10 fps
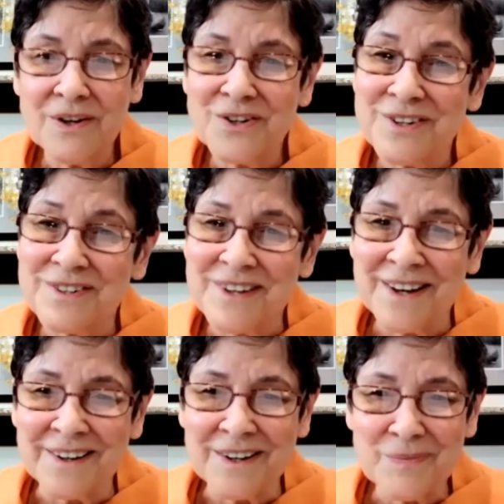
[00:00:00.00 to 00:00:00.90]
She
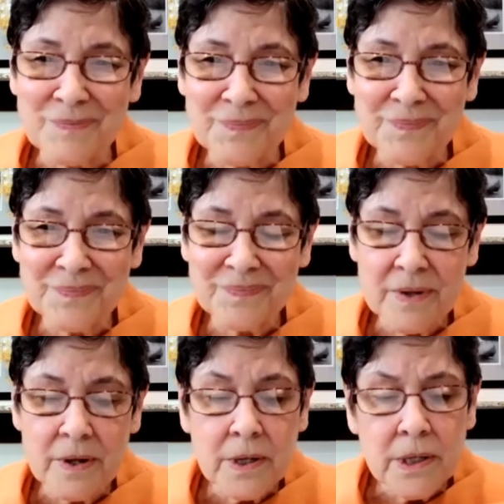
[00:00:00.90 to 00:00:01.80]
said,
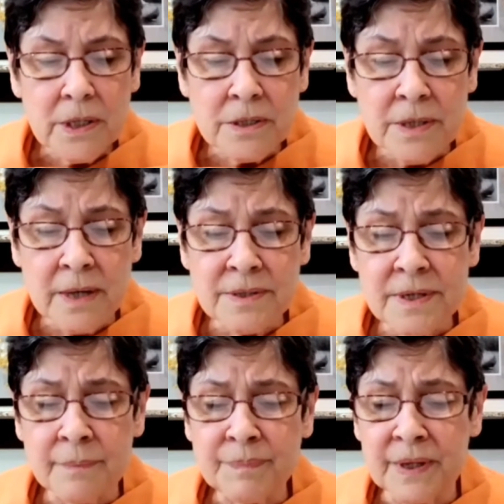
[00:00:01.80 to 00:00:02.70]
he said
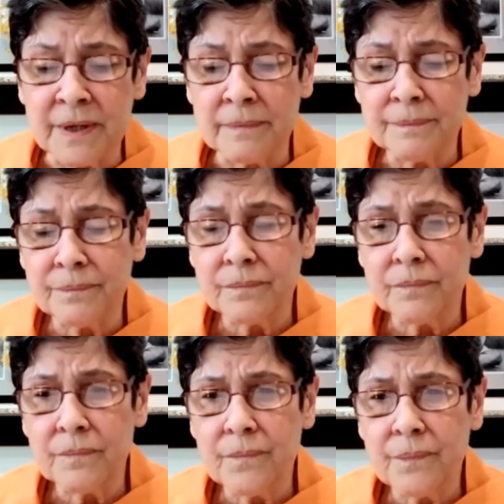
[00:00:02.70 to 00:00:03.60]
something,
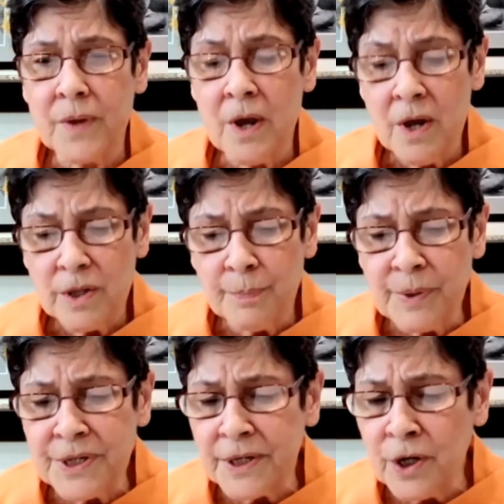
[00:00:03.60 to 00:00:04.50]
the
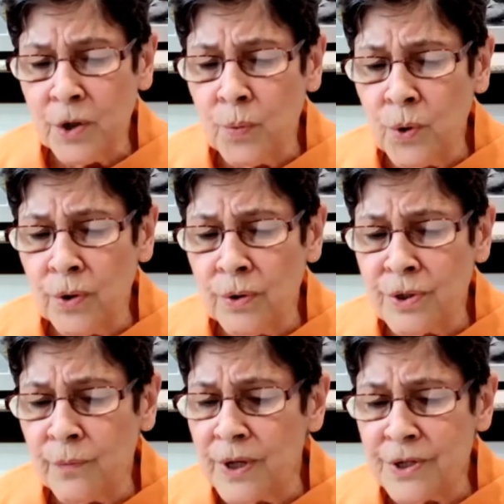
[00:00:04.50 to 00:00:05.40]
particular words
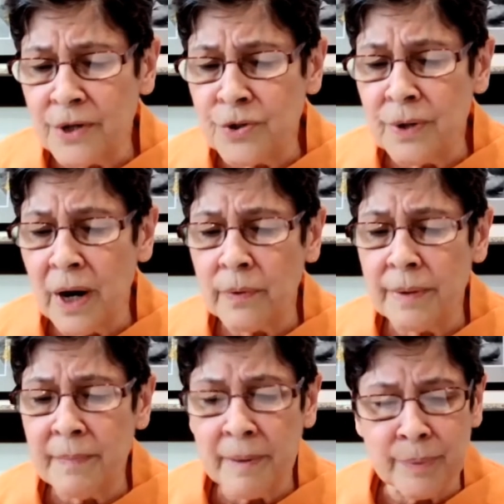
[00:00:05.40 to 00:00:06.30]
of which I do not
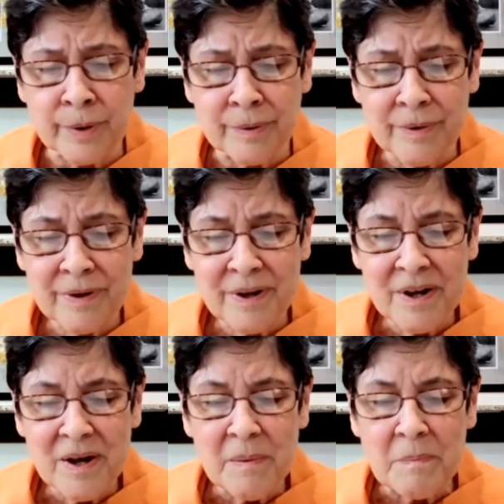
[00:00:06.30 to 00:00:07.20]
remember,
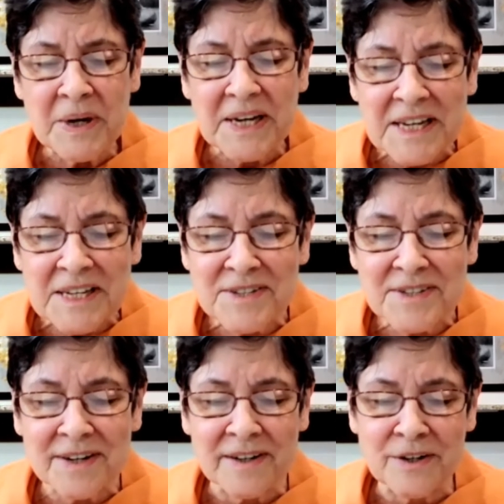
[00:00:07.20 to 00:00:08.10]
but
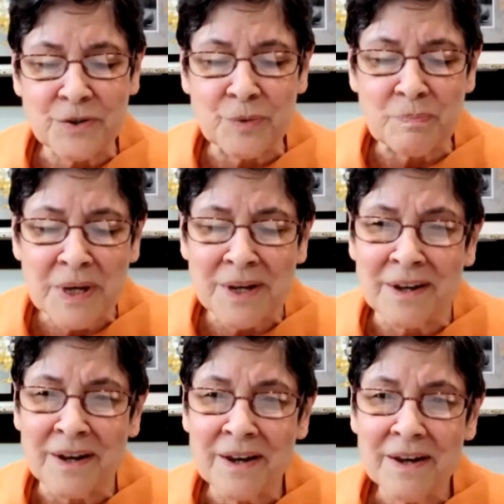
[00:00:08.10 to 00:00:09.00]
instantly to
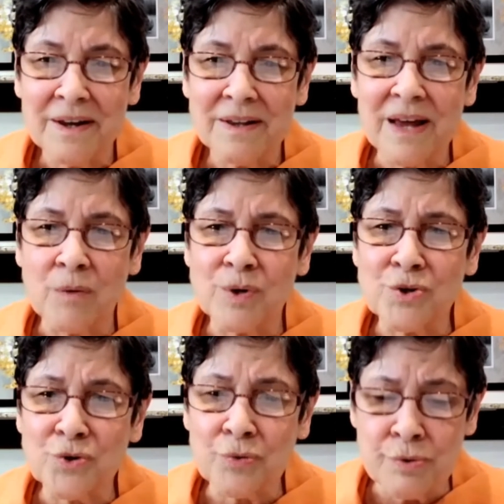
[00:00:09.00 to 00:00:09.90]
me, that was
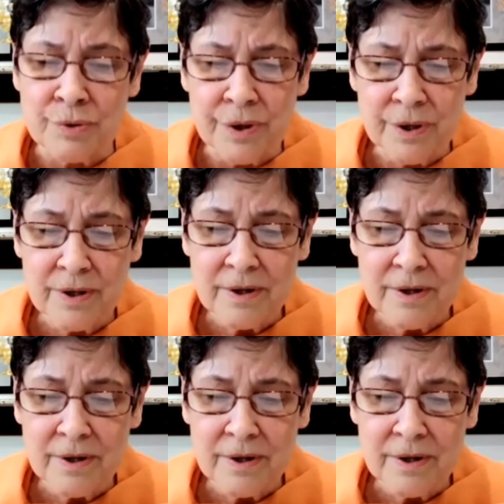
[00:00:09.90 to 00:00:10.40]
truth.